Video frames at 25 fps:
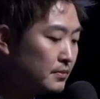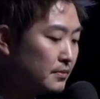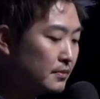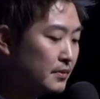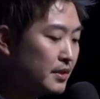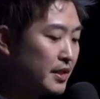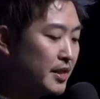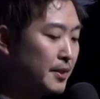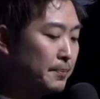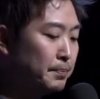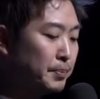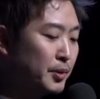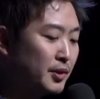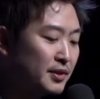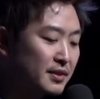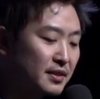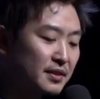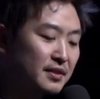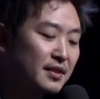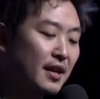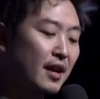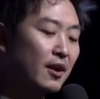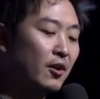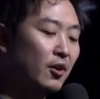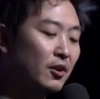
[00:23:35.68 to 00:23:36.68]
He puts
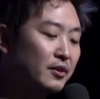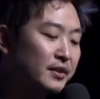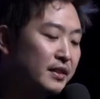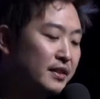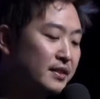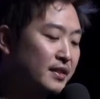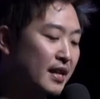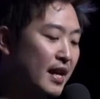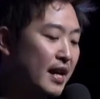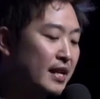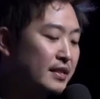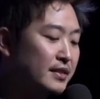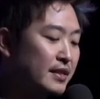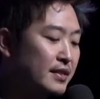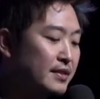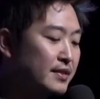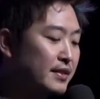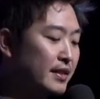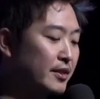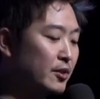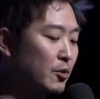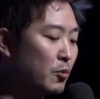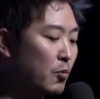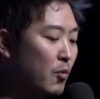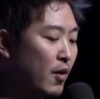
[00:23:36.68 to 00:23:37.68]
aside all desires and
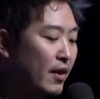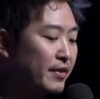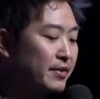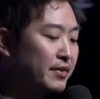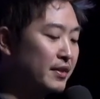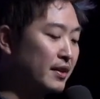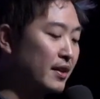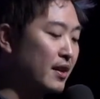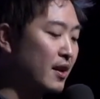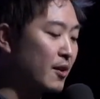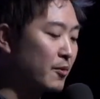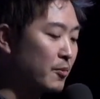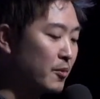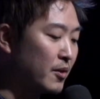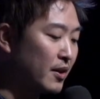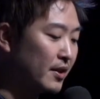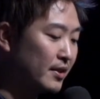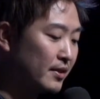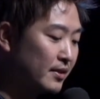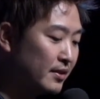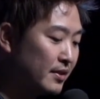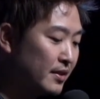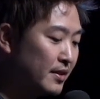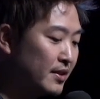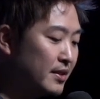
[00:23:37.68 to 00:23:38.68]
said, the one thing I want
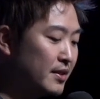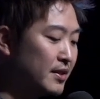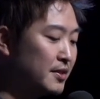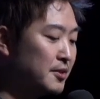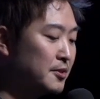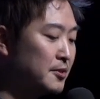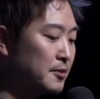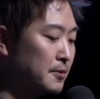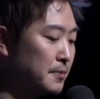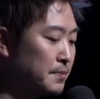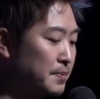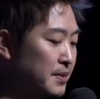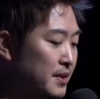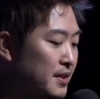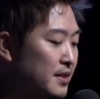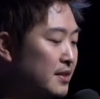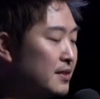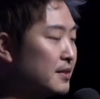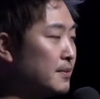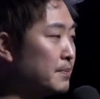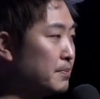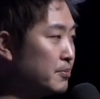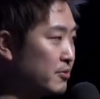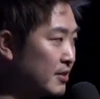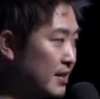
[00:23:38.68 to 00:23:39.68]
is to be in
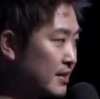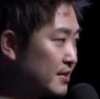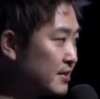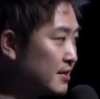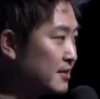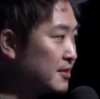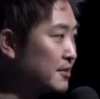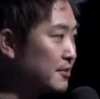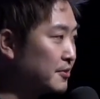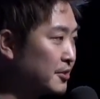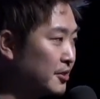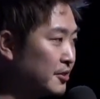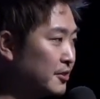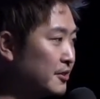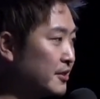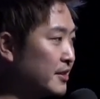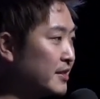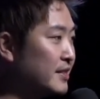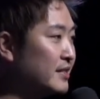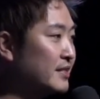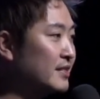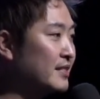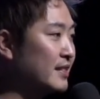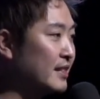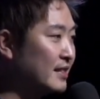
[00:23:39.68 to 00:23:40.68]
the presence of the Lord
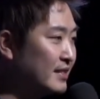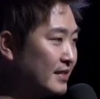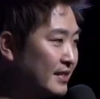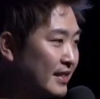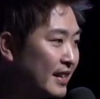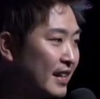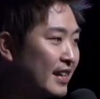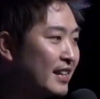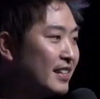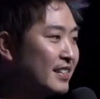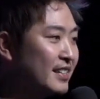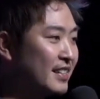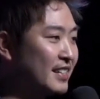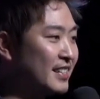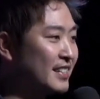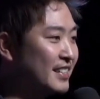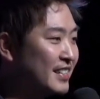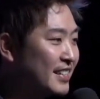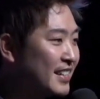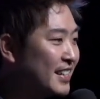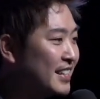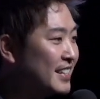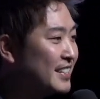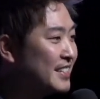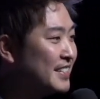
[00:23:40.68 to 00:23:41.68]
day and
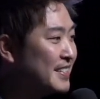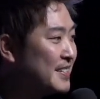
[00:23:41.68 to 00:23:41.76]
night.